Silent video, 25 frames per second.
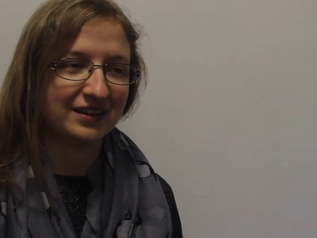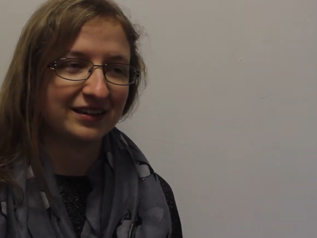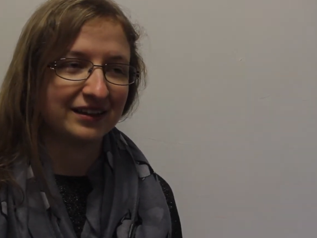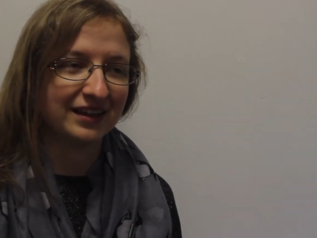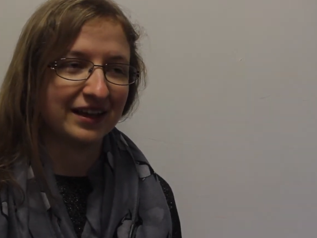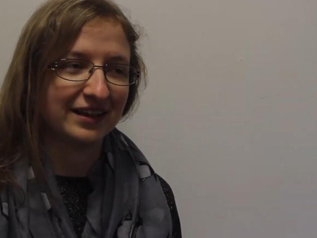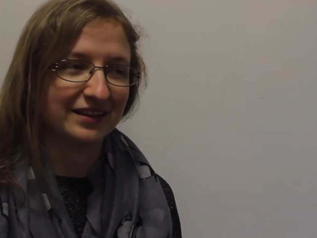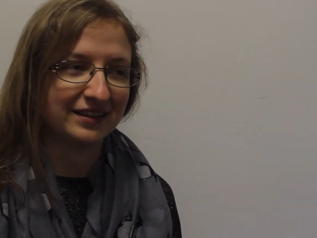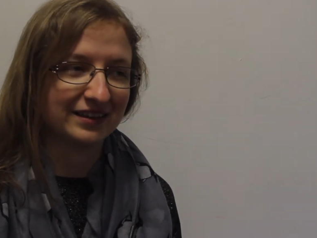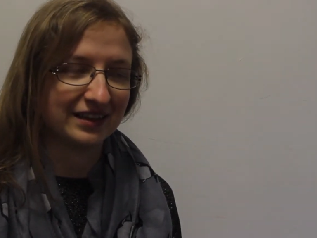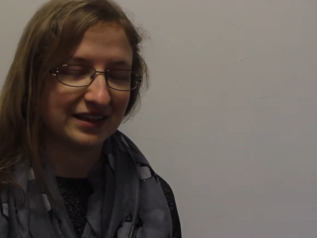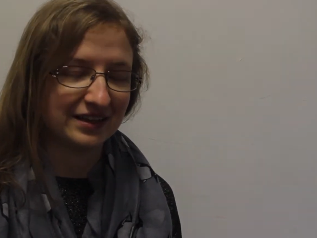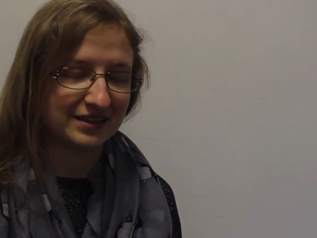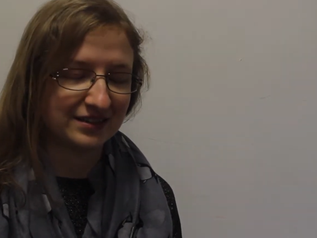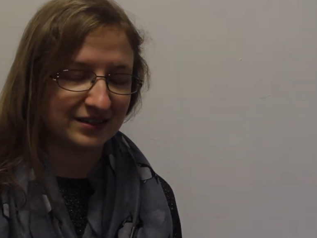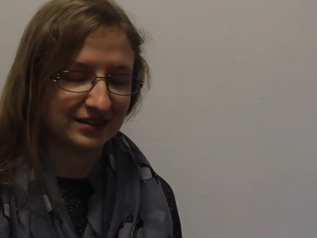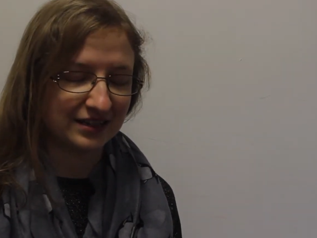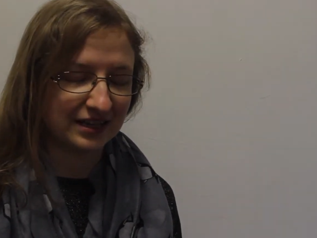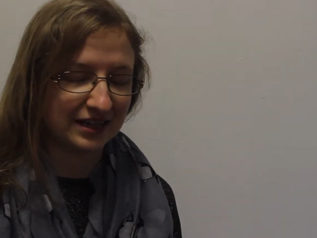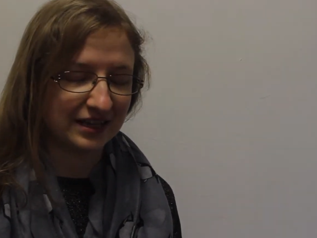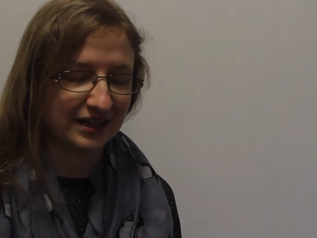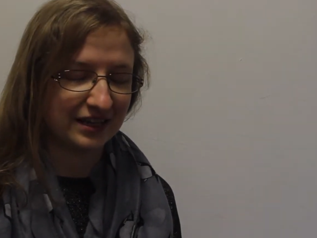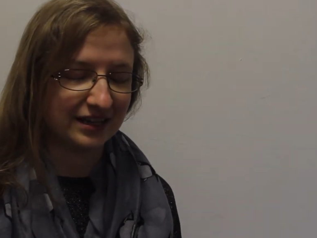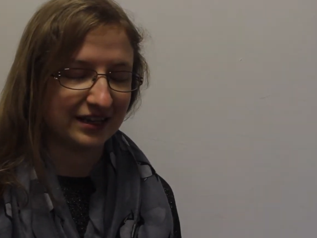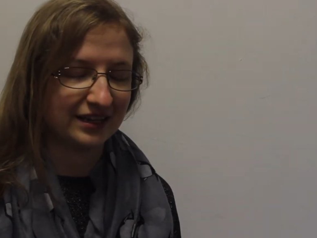like there's
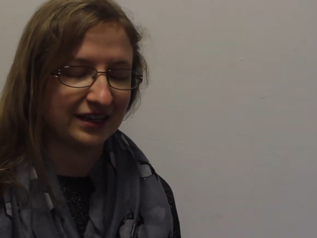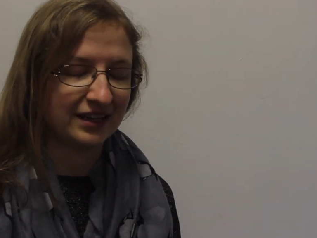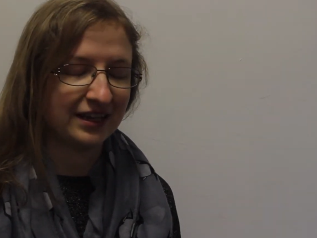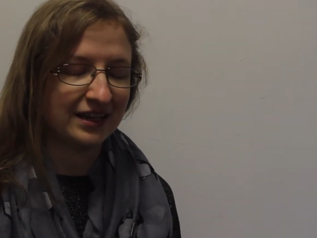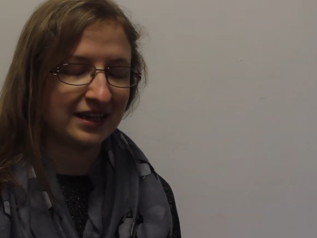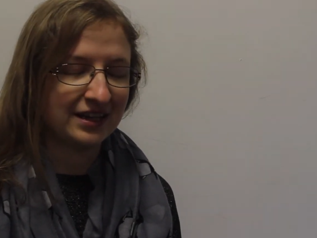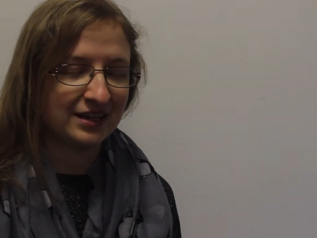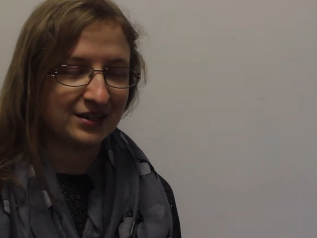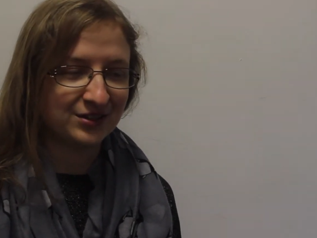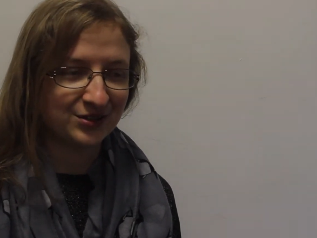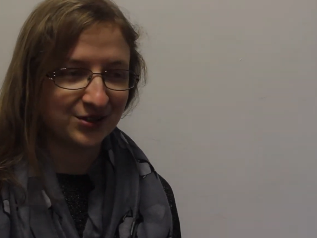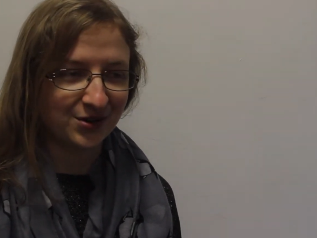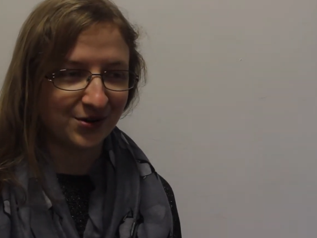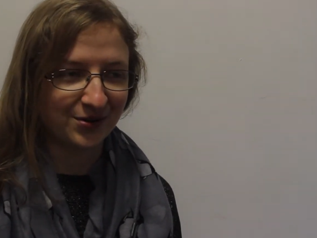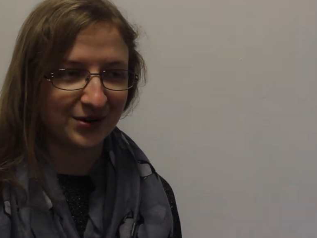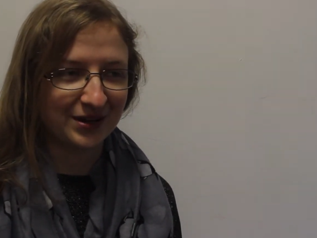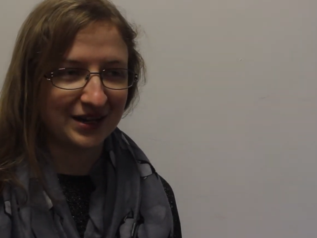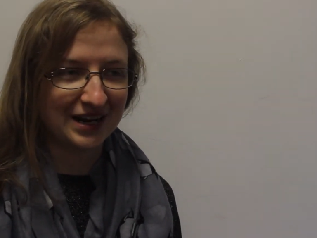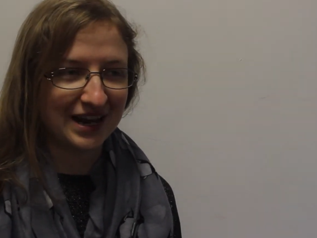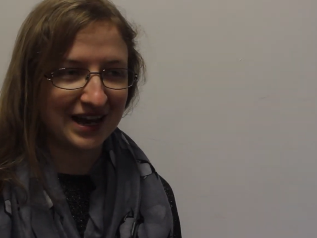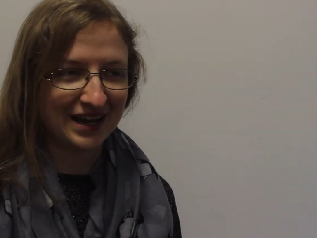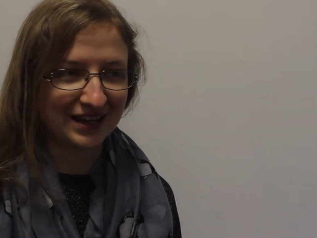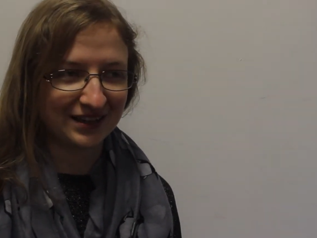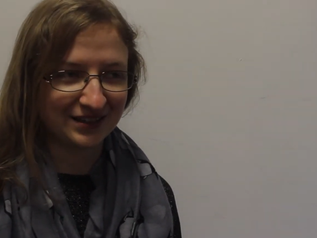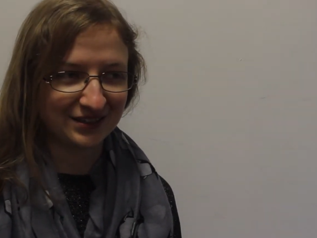a song
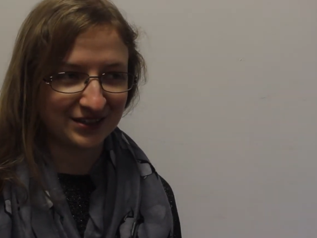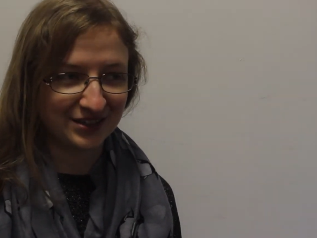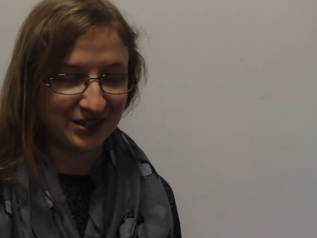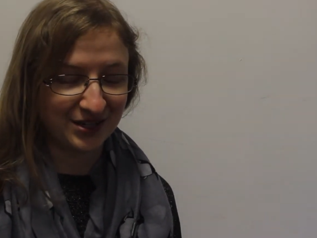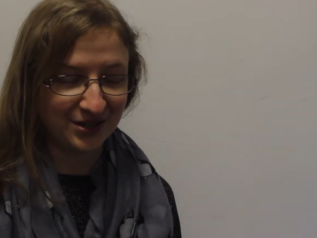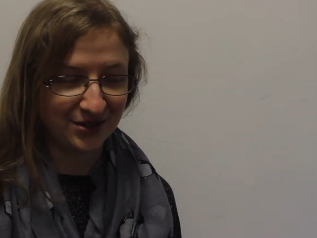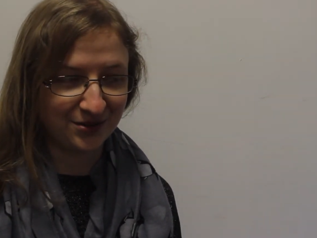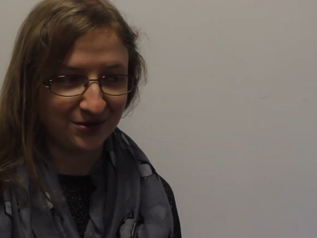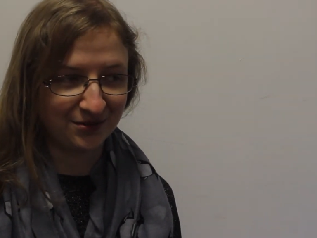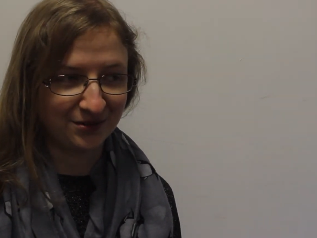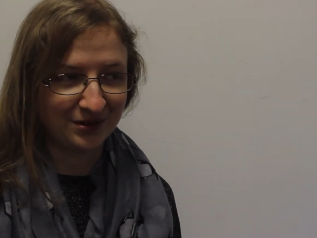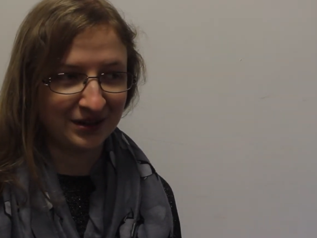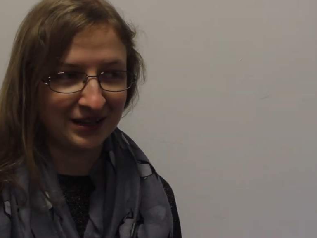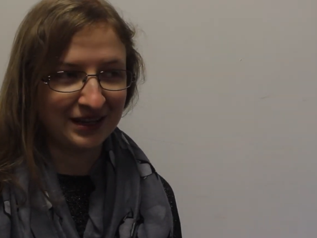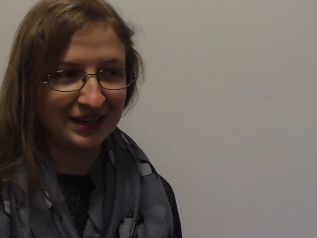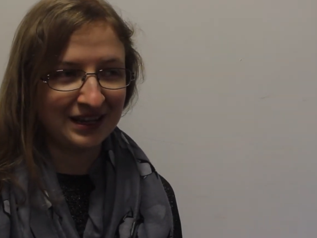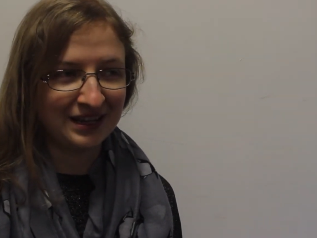in Act 2